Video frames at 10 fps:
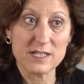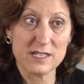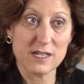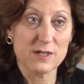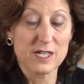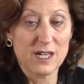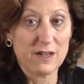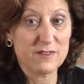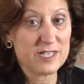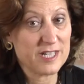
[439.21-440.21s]
So
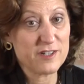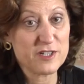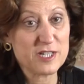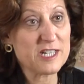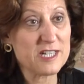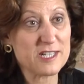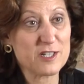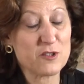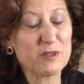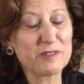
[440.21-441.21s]
obviously your
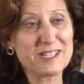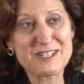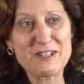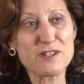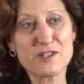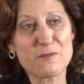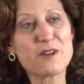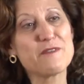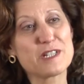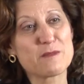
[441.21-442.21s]
statistics are only as good as your
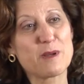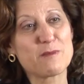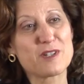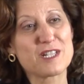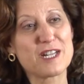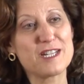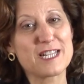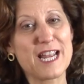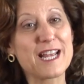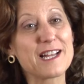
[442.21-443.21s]
previous published studies
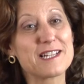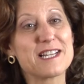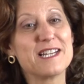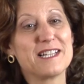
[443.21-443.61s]
and